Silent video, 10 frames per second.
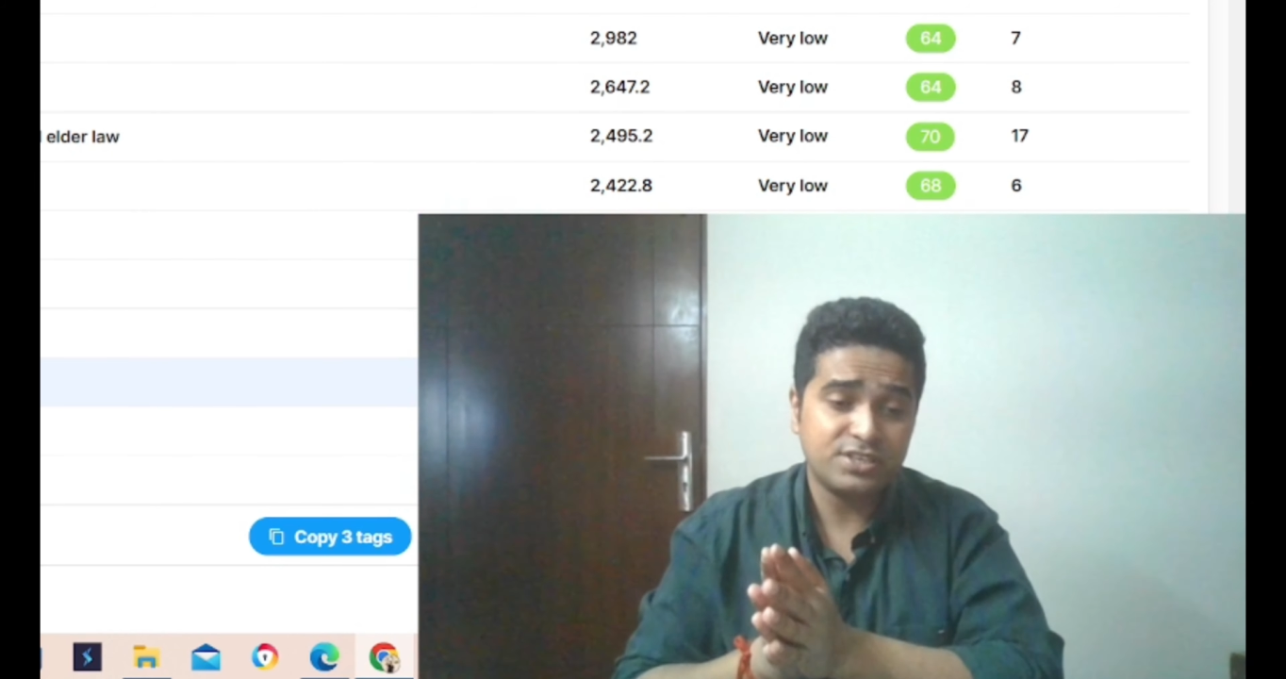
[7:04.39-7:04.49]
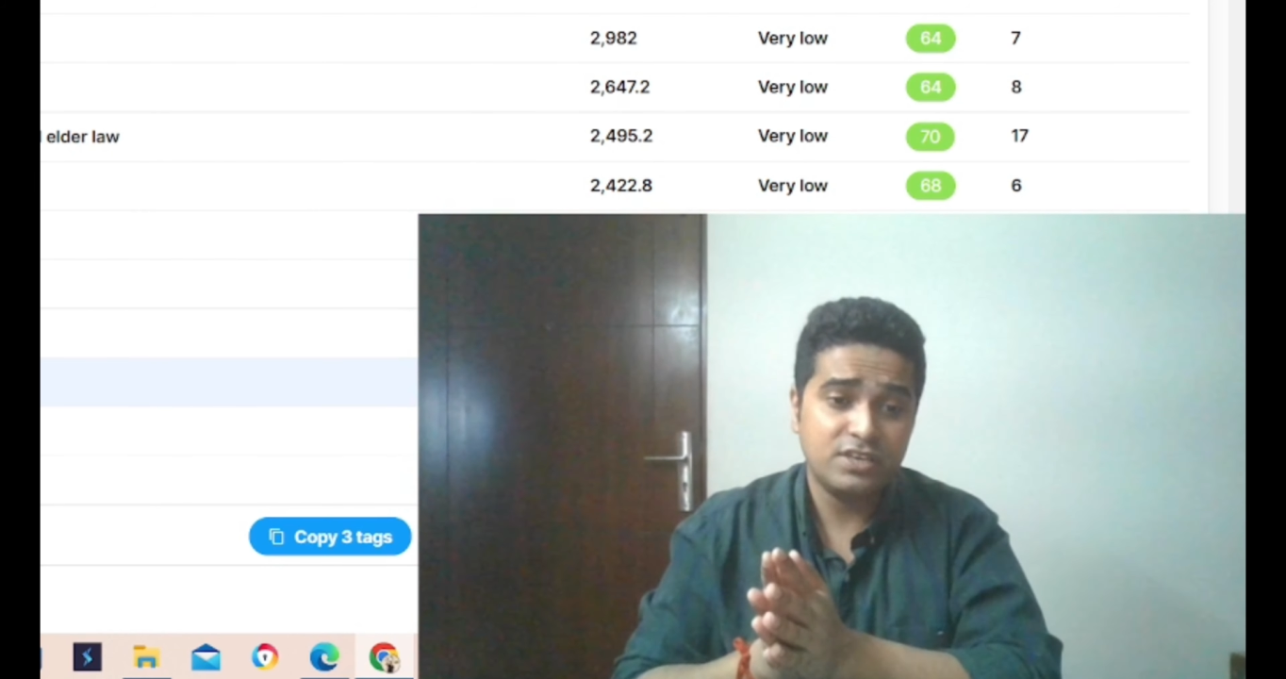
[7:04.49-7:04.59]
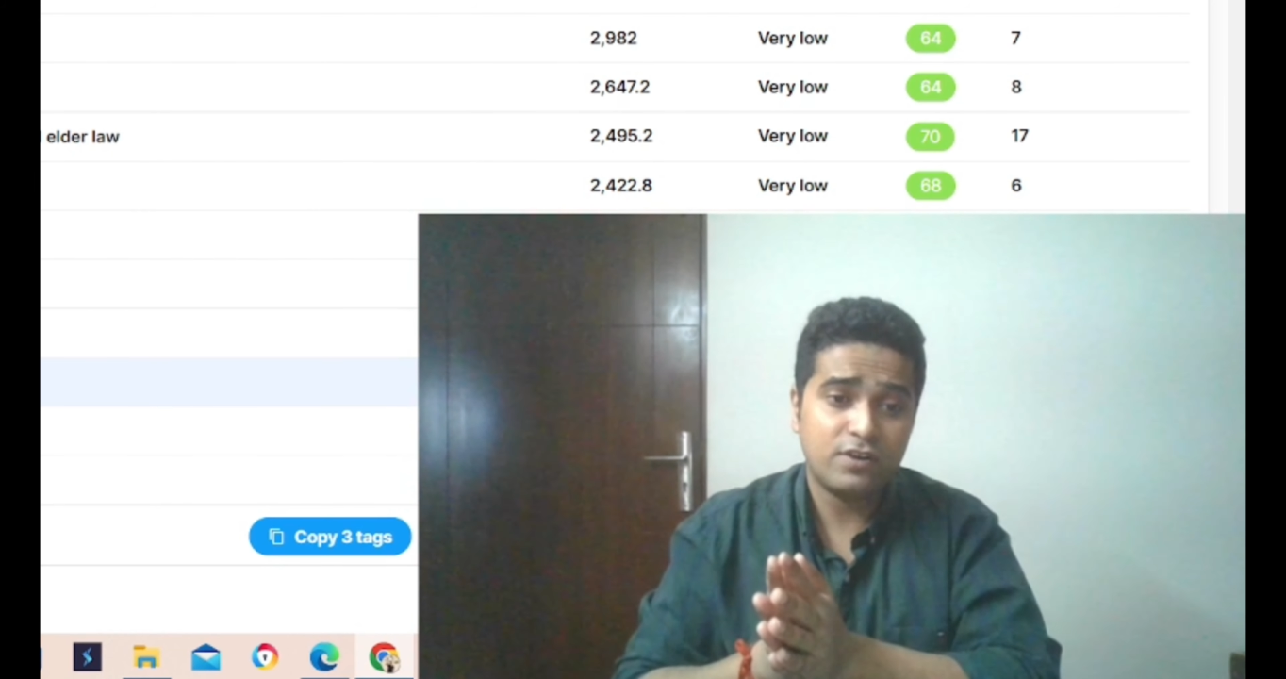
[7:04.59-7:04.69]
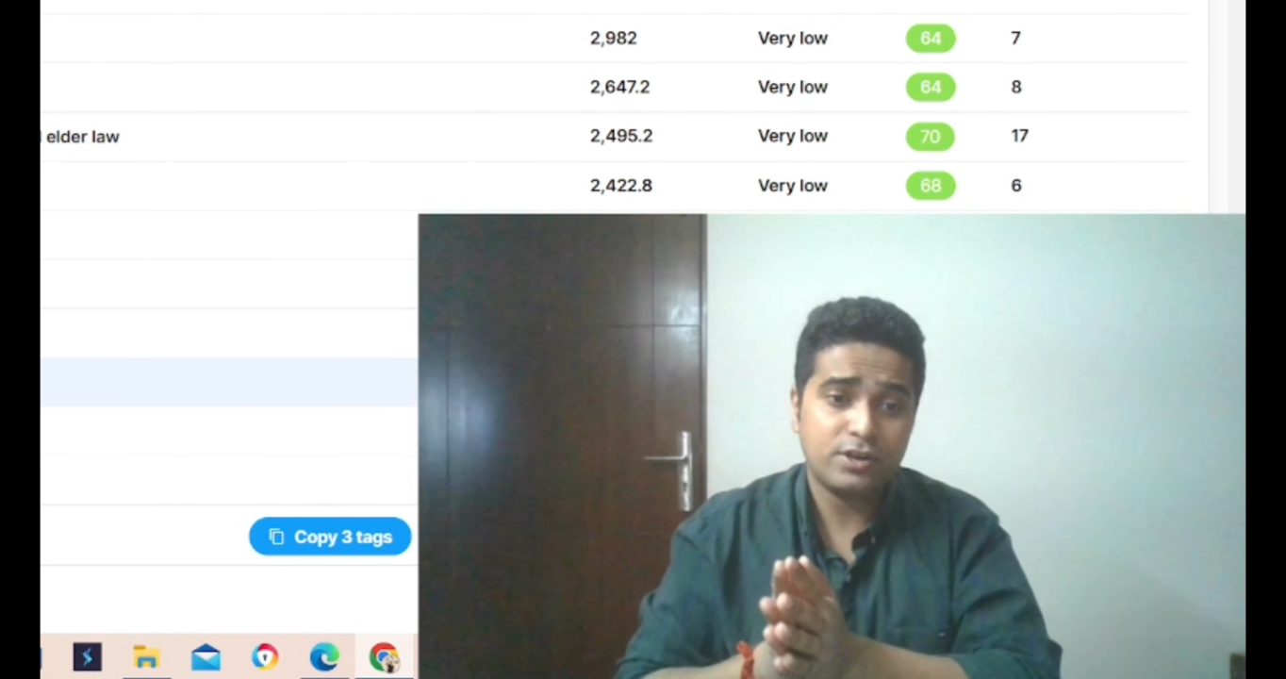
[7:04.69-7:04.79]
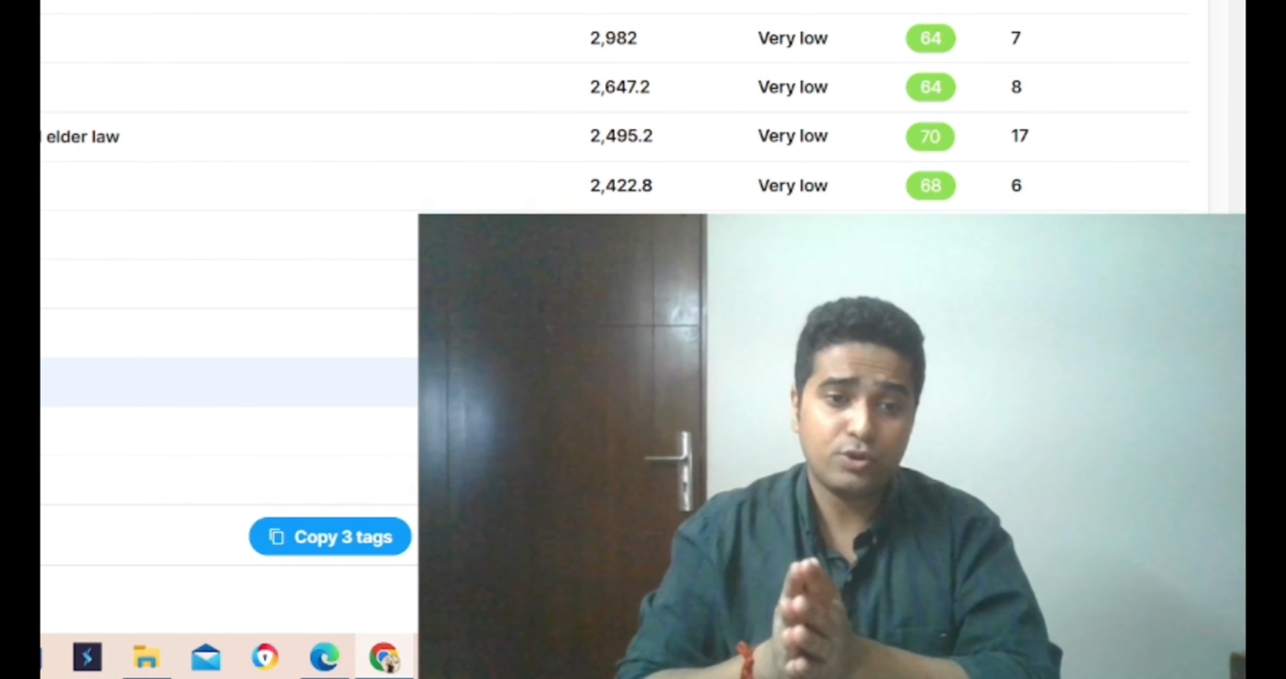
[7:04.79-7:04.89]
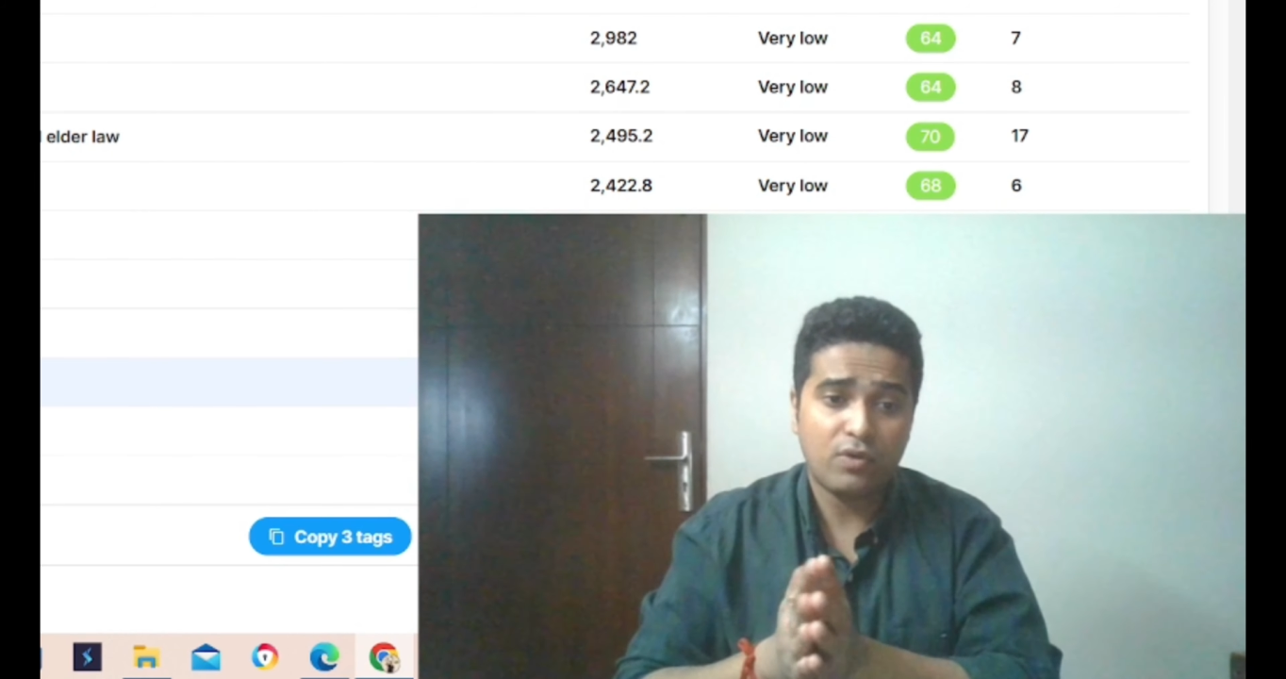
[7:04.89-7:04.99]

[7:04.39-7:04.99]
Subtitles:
the keyword,